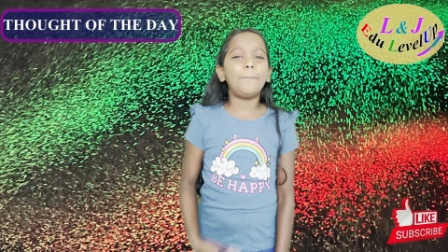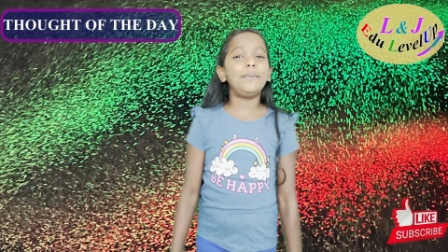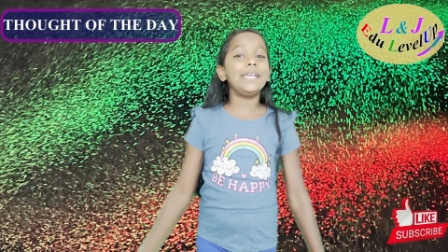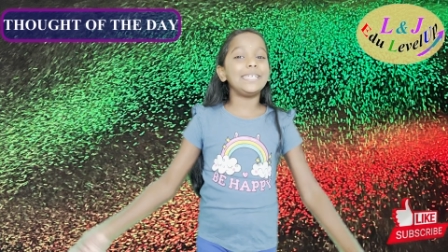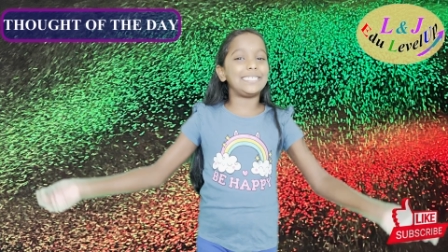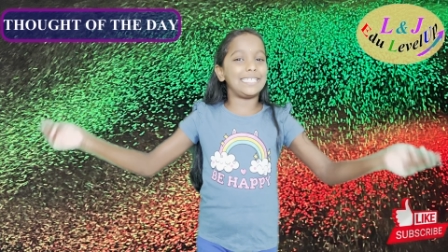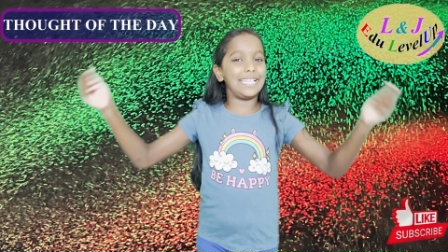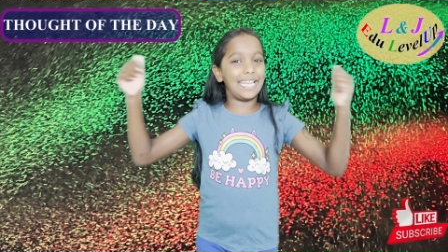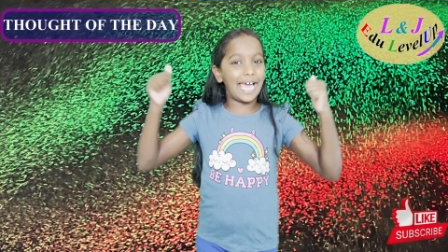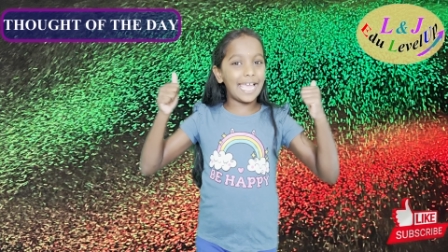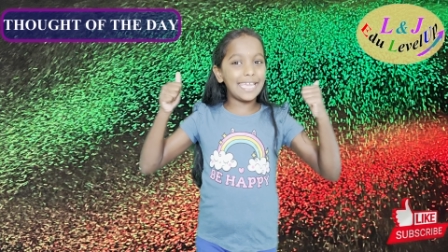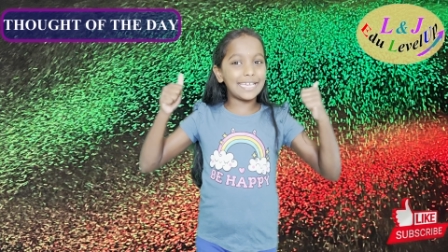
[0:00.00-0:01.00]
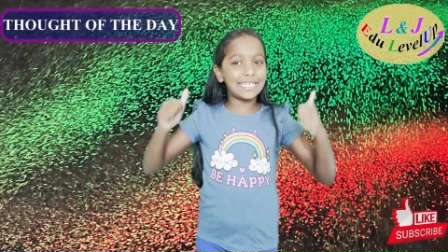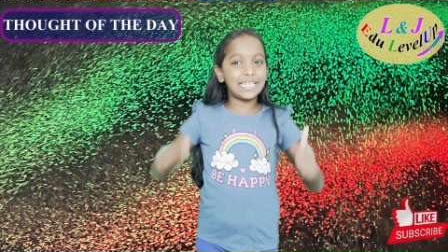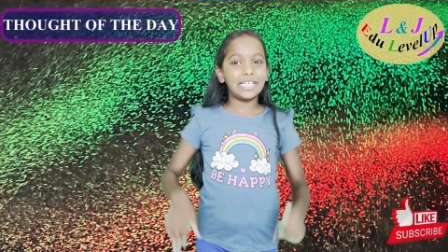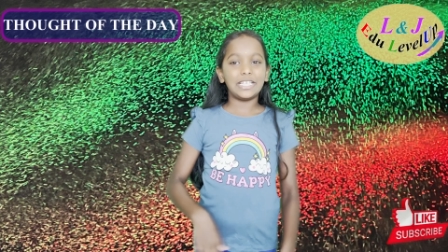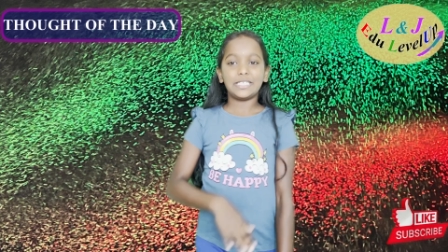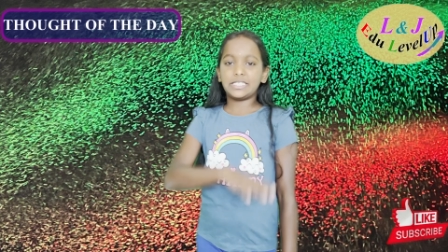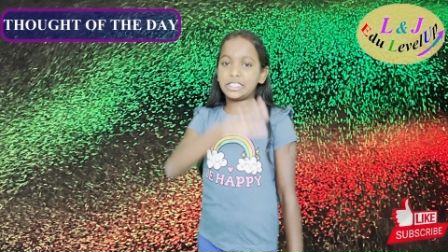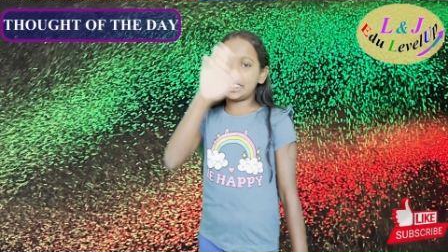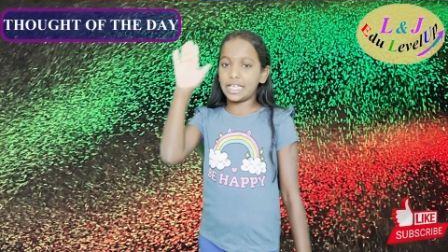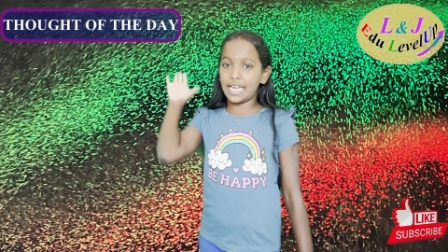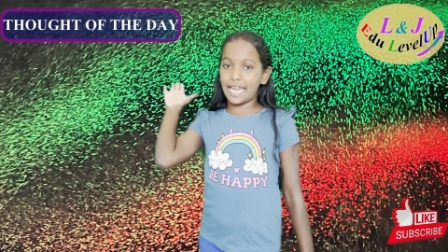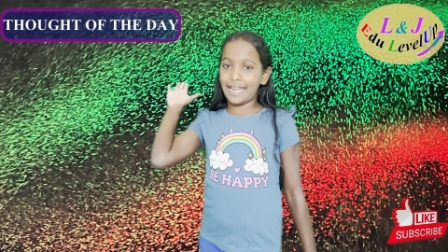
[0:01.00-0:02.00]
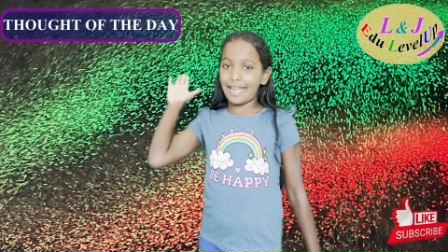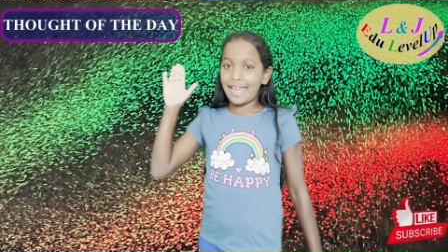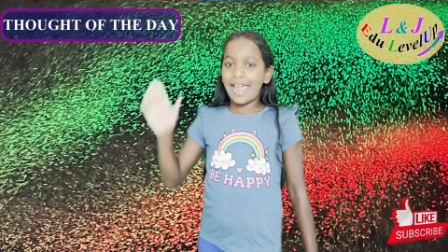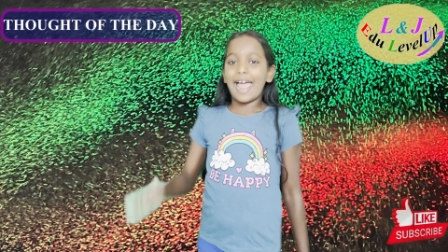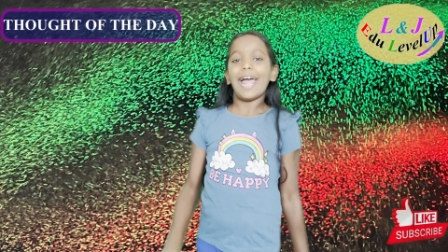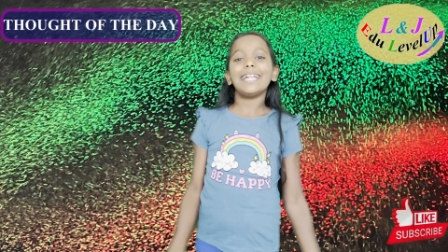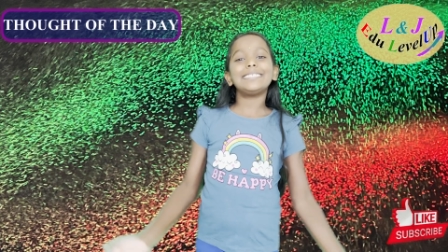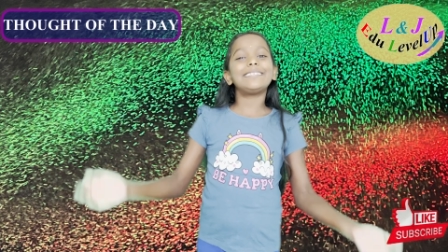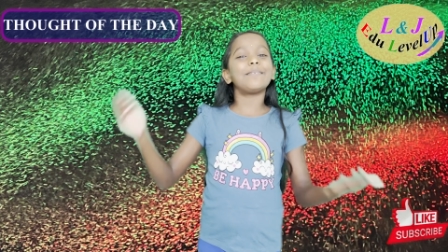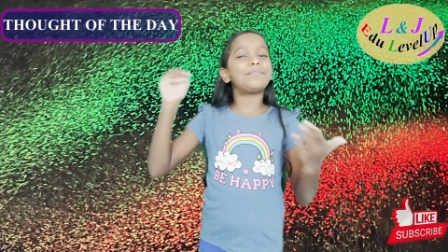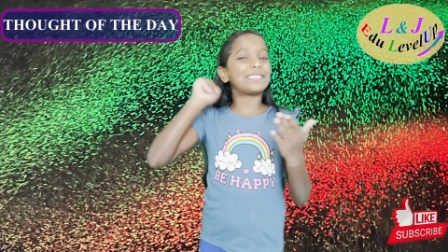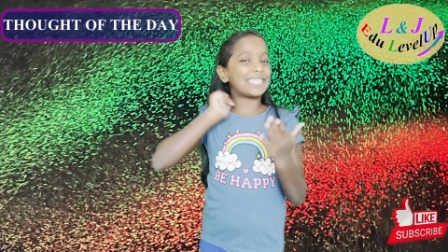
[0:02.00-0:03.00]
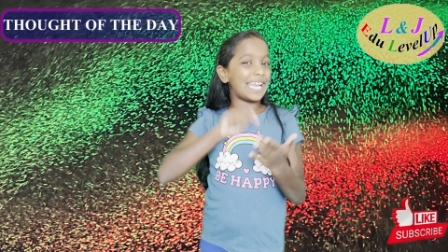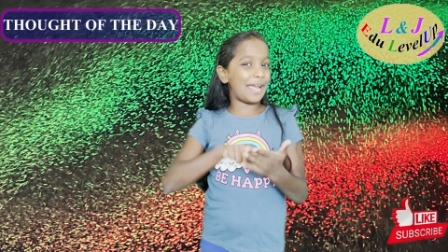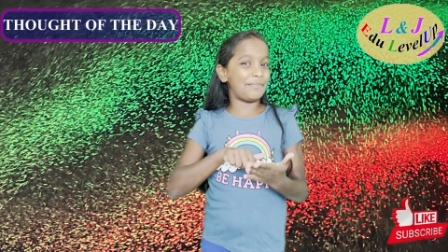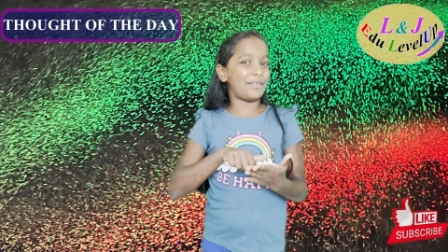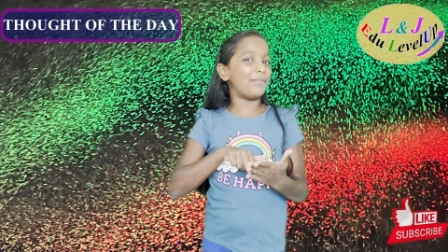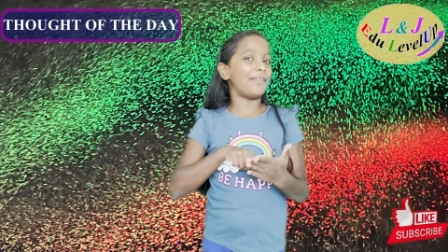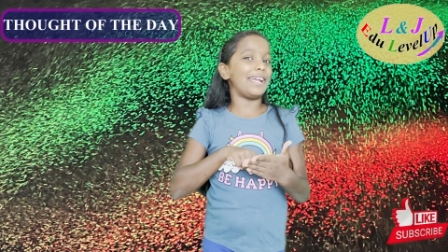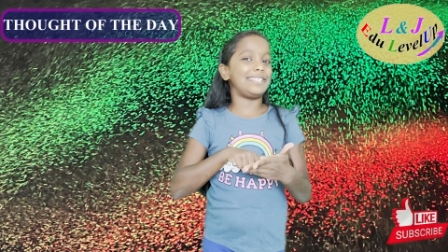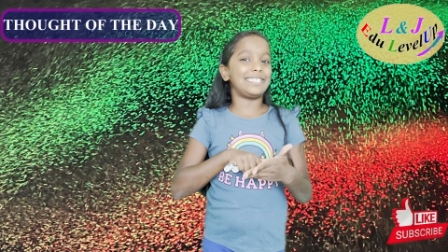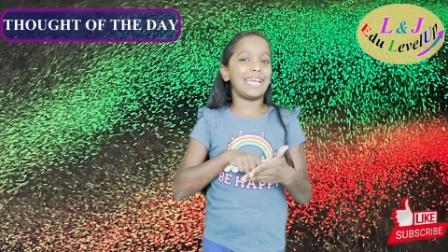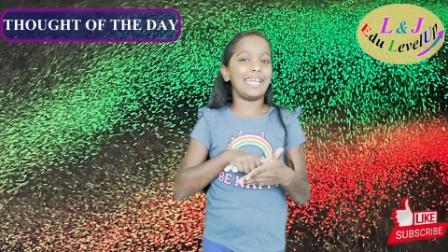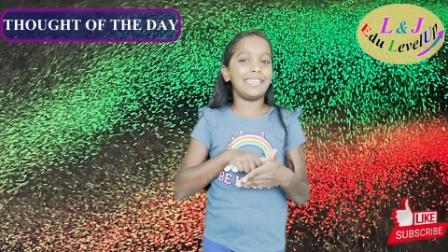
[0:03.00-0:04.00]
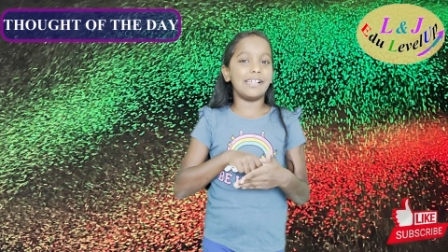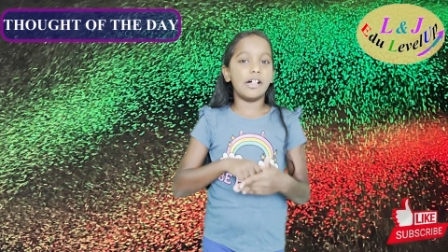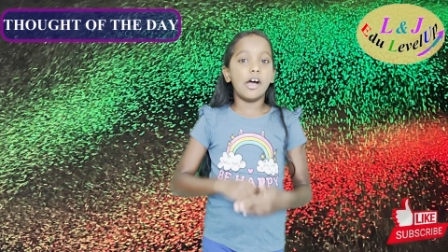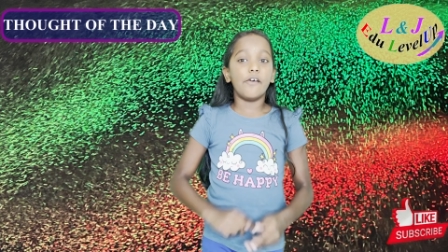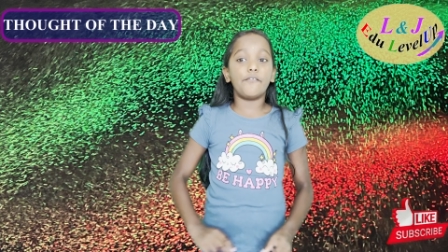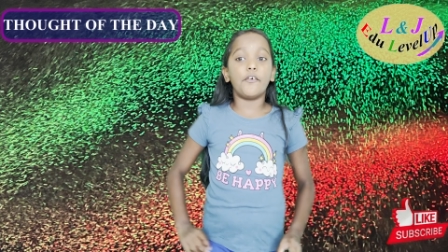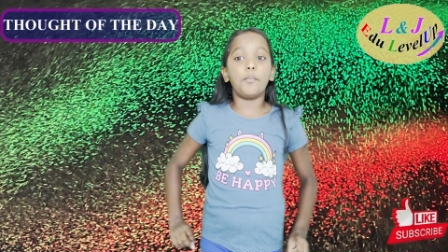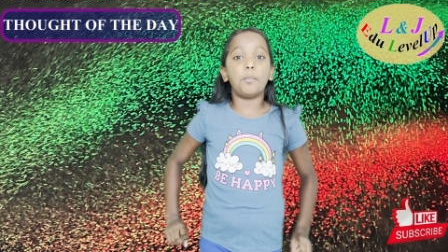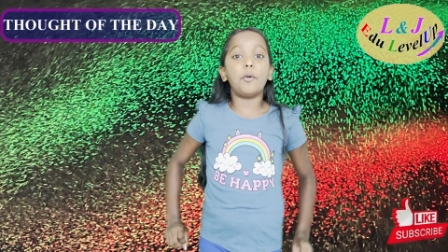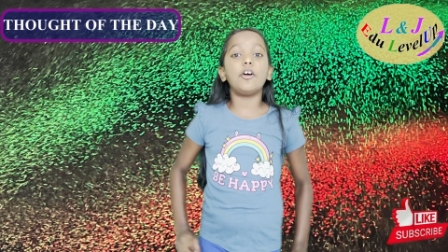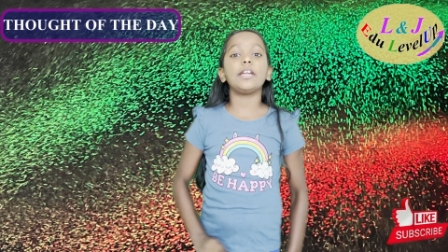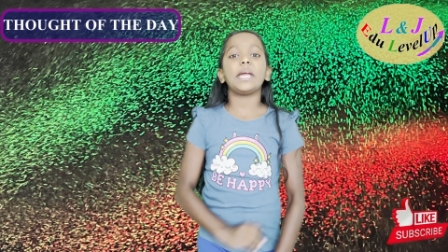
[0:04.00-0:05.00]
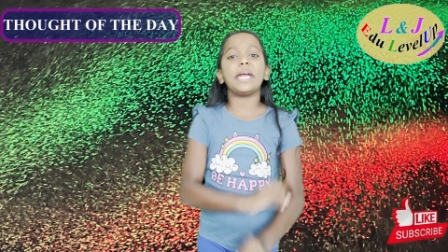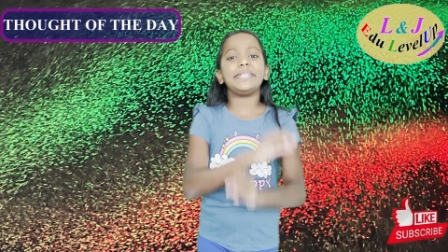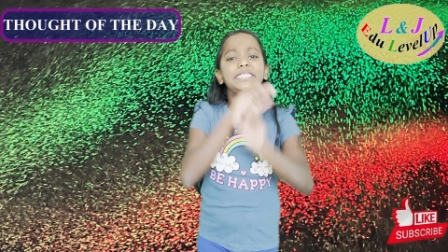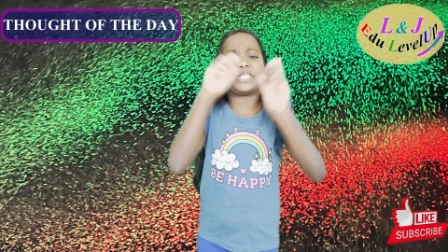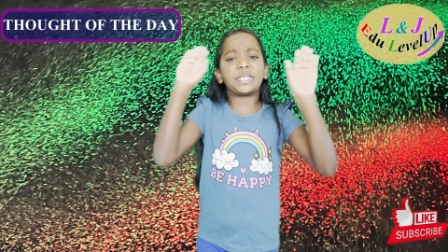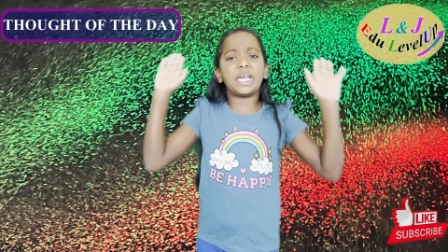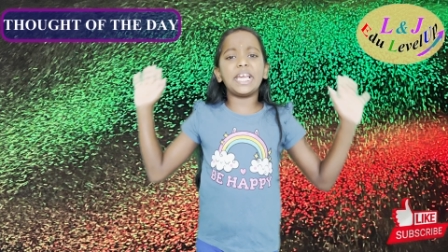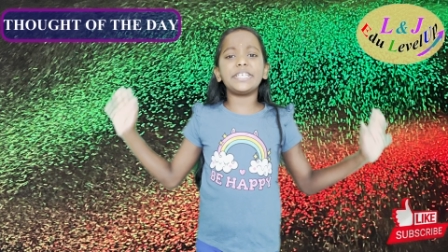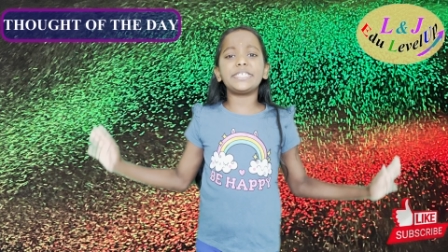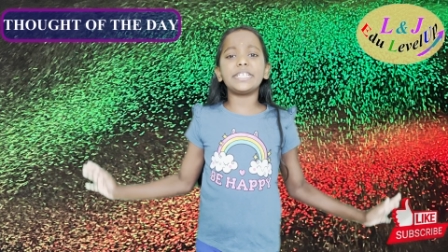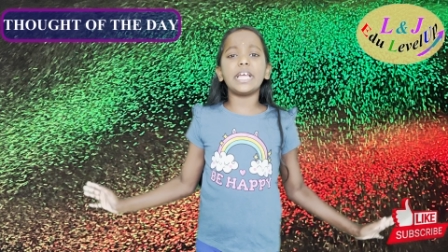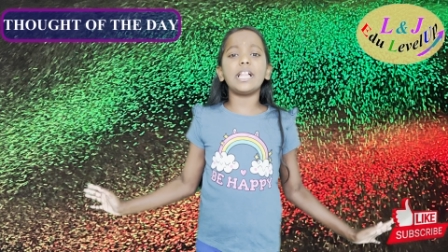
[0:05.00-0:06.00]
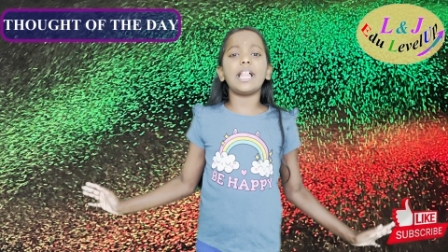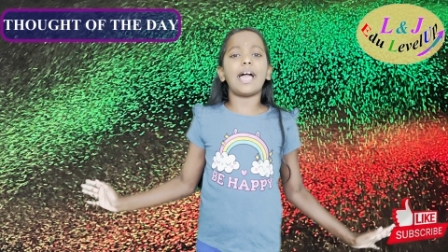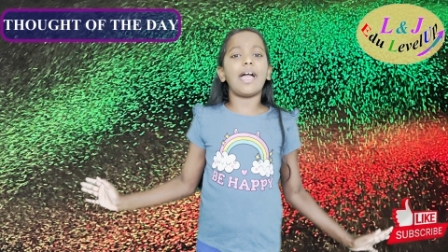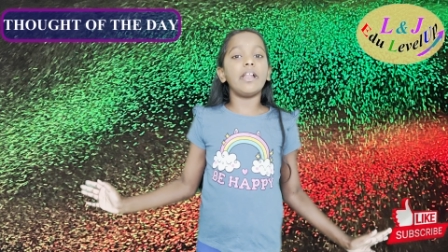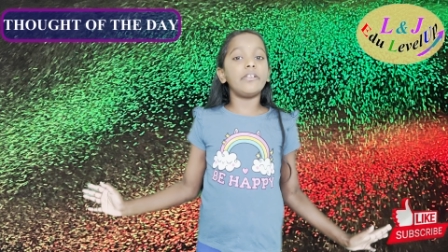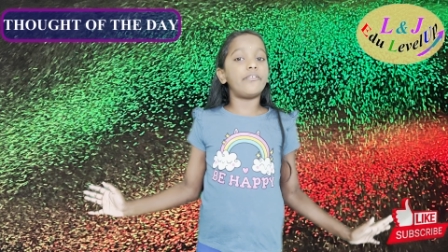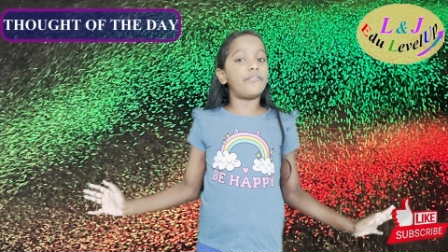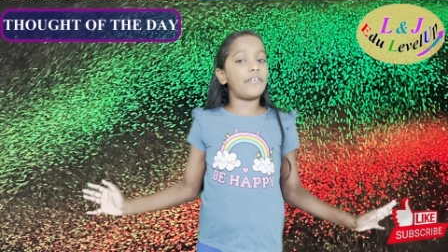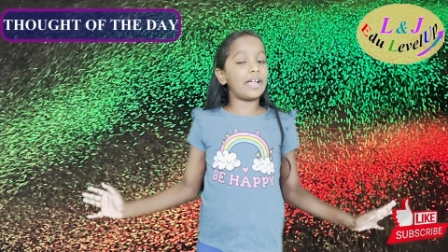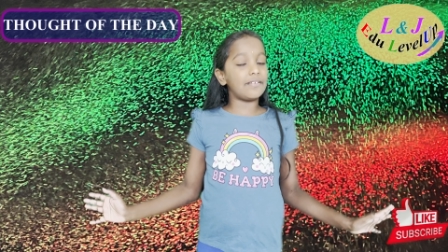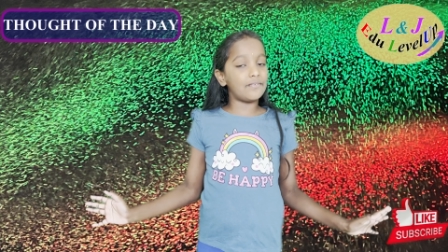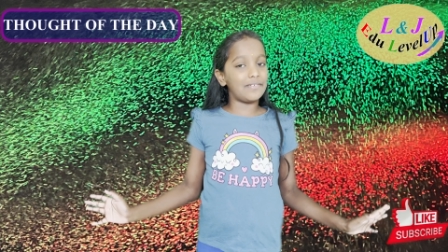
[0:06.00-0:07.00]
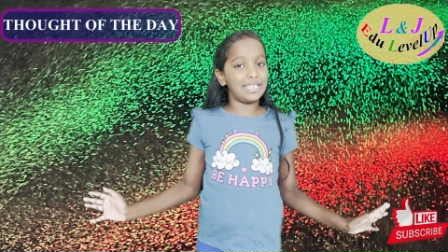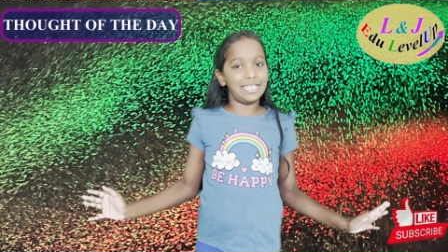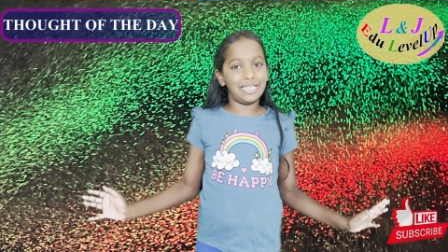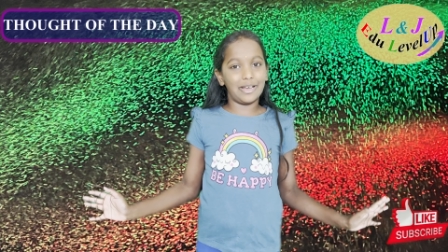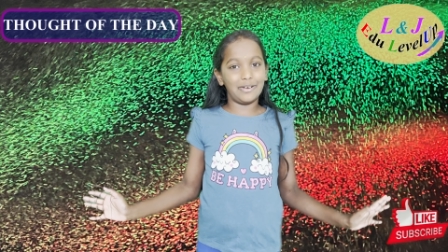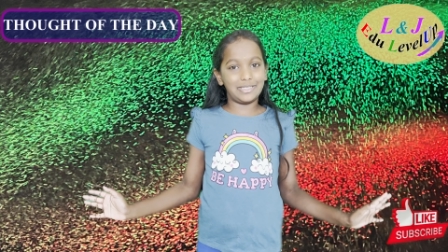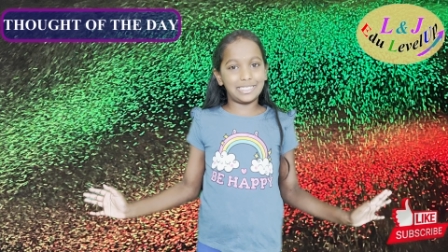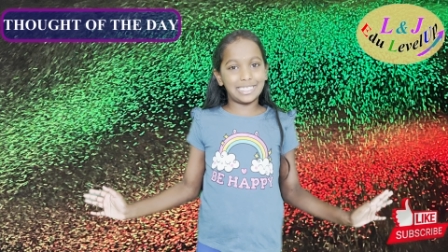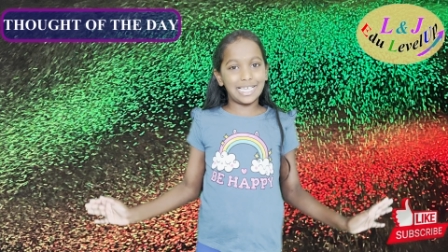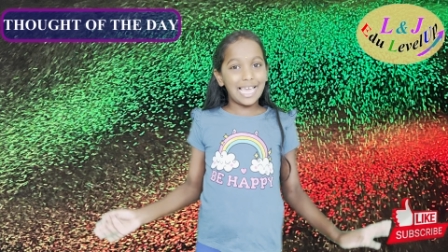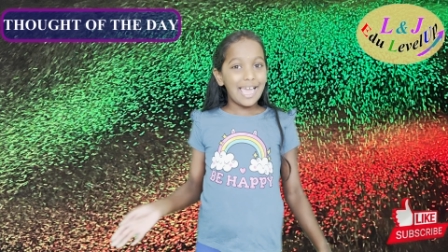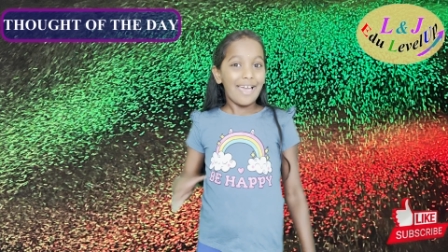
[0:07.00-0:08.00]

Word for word: Please like, share and subscribe to my channel for more educational and fun videos.